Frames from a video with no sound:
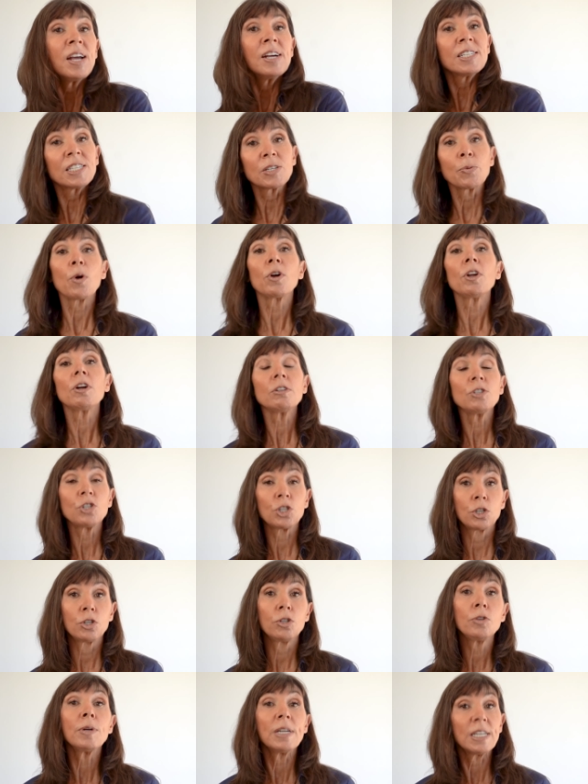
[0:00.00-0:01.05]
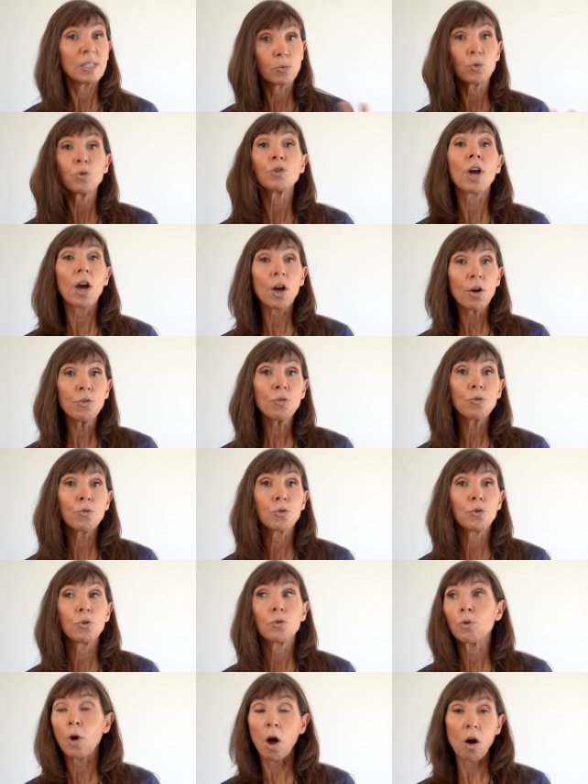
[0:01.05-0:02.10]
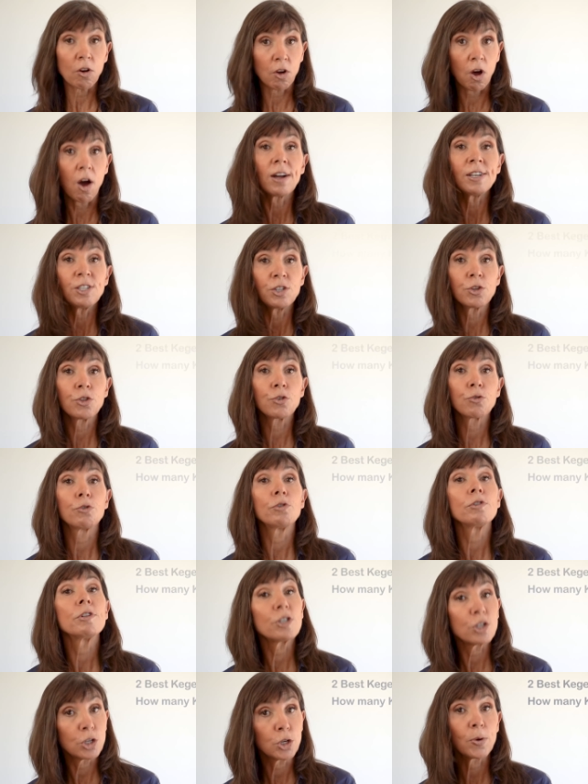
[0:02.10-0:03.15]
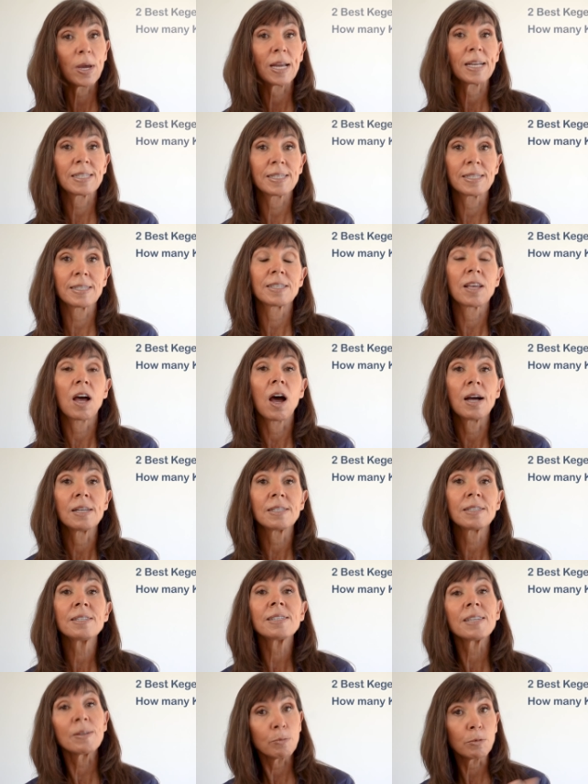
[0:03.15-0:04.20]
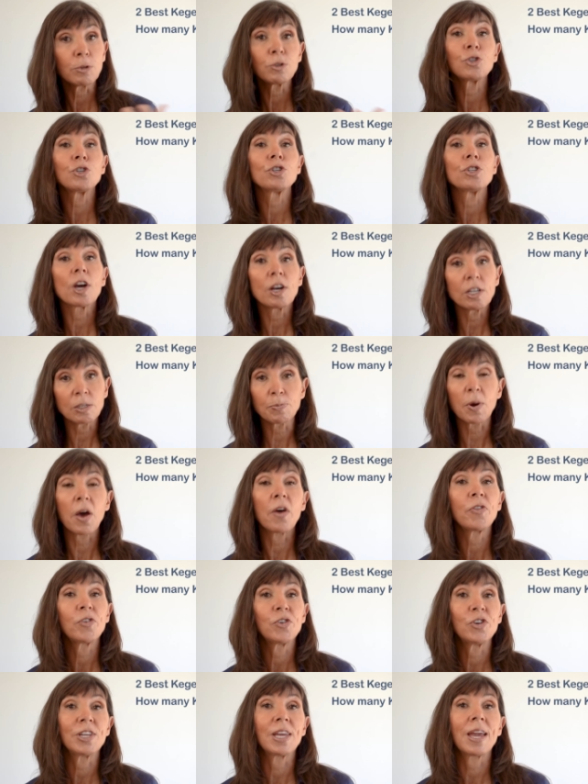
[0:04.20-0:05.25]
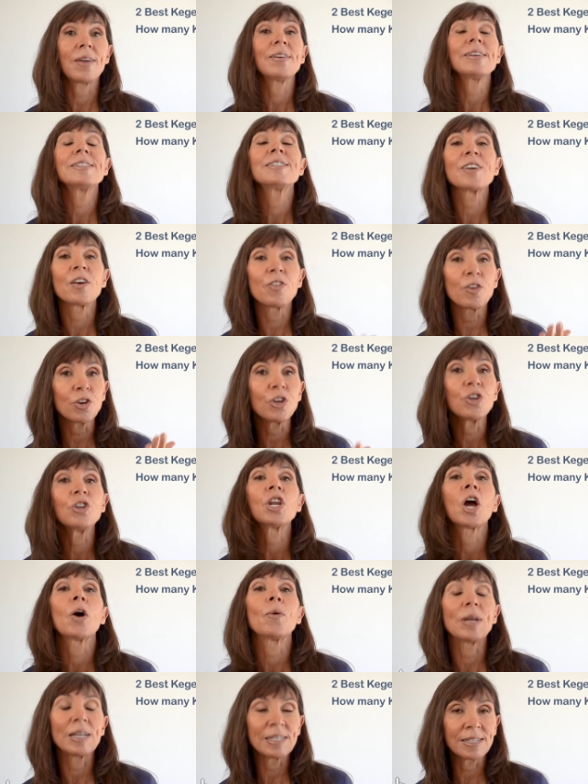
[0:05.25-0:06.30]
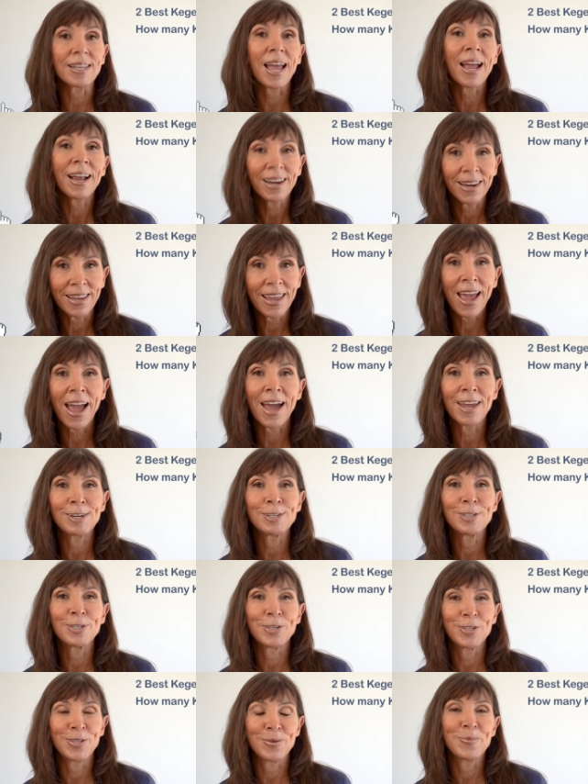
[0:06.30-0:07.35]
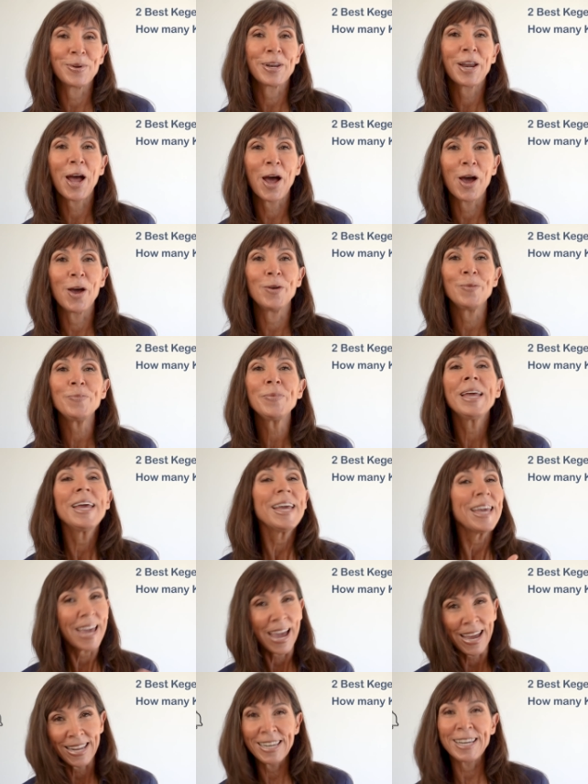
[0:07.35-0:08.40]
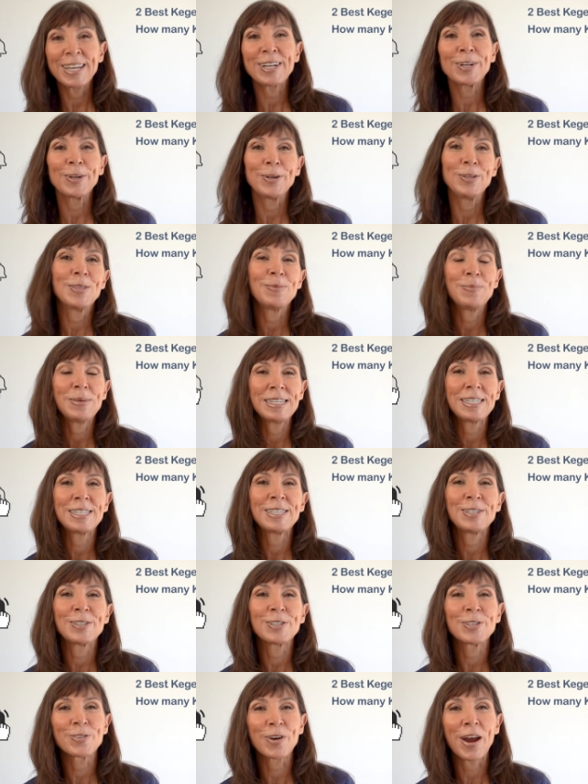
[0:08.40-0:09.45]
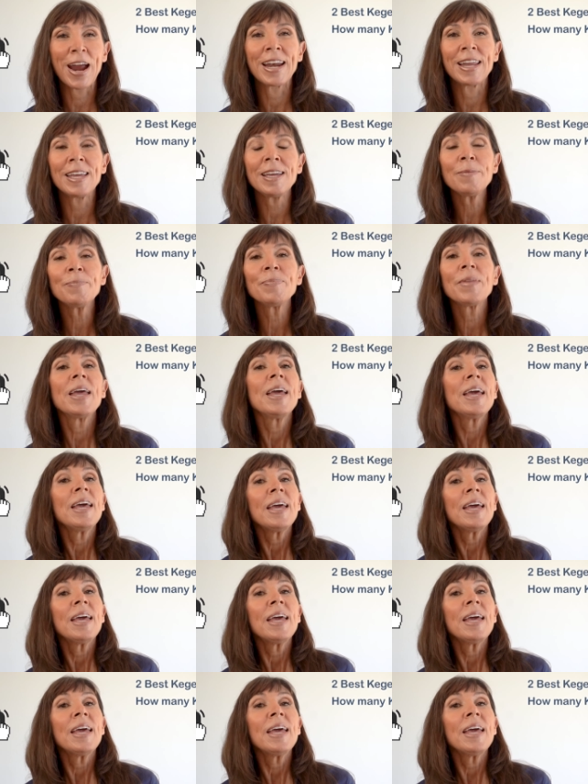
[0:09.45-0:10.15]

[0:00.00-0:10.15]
So what I'll do is I'll guide you through the two exercises, and we'll do those both together so that you know exactly how to do them at home and include them into your training.